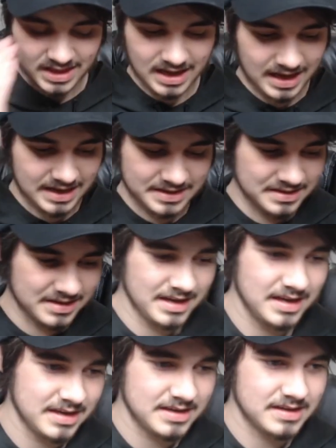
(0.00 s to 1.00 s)
And,
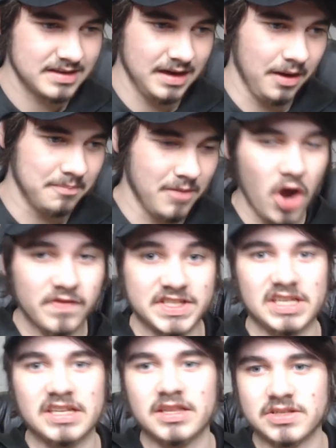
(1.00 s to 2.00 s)

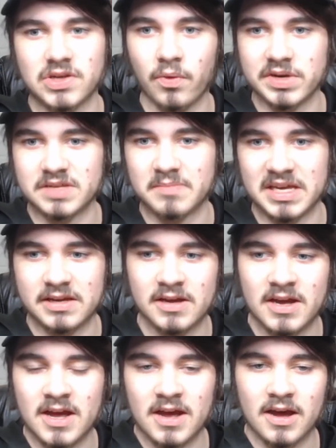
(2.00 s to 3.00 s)
obviously there's going to be
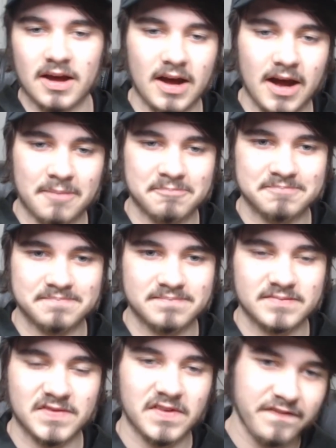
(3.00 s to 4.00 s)

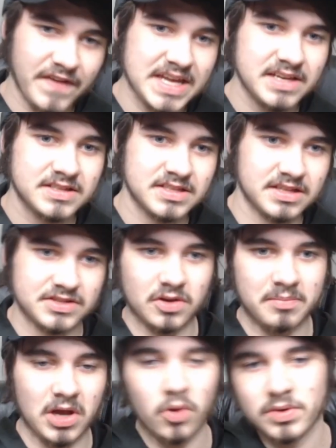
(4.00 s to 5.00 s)
fakes, there's going
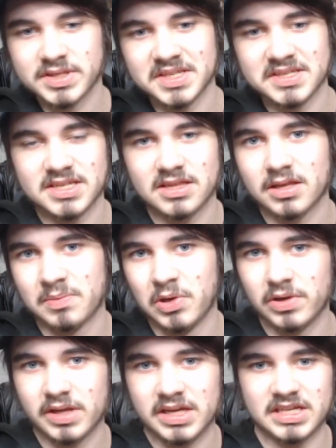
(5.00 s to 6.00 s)
to be hoaxes in the
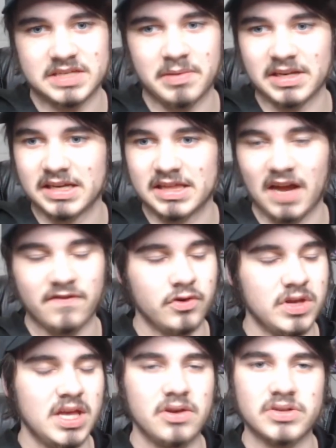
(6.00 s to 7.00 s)
community. It's been like that for
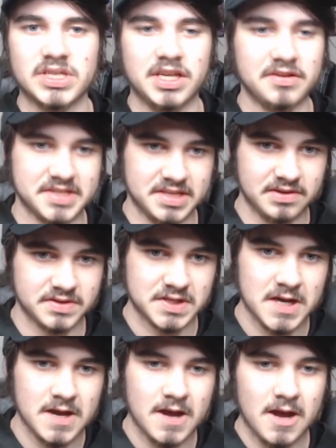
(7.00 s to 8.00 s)
years and years and years.
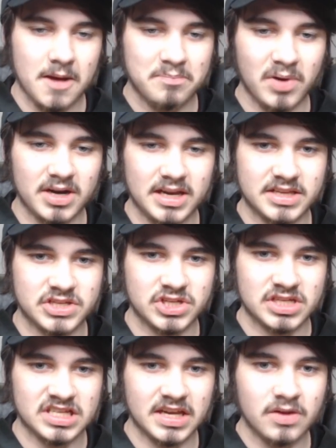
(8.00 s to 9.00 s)
But it's
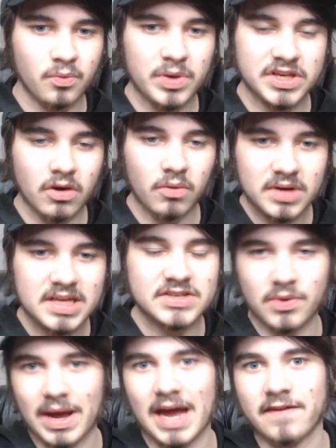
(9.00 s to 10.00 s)
just like, we don't need
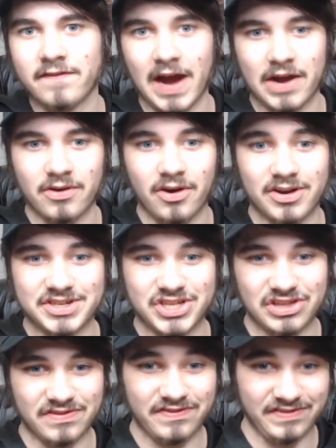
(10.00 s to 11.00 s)
to add fire
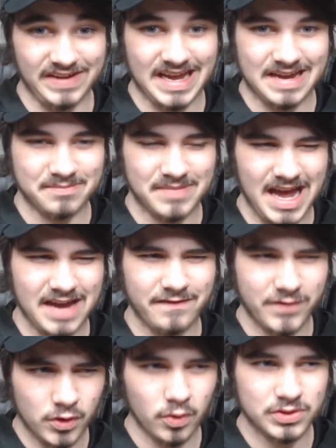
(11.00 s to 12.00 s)
onto the flame, add
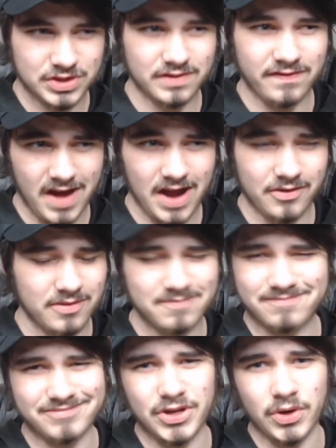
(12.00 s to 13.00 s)
fuel to the fire.
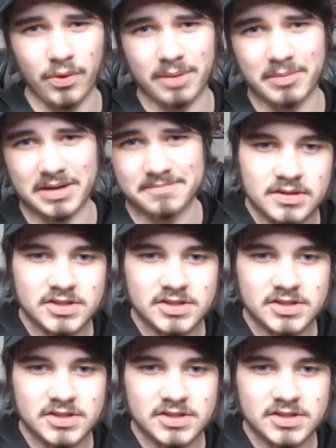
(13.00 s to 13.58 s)
You know what I mean?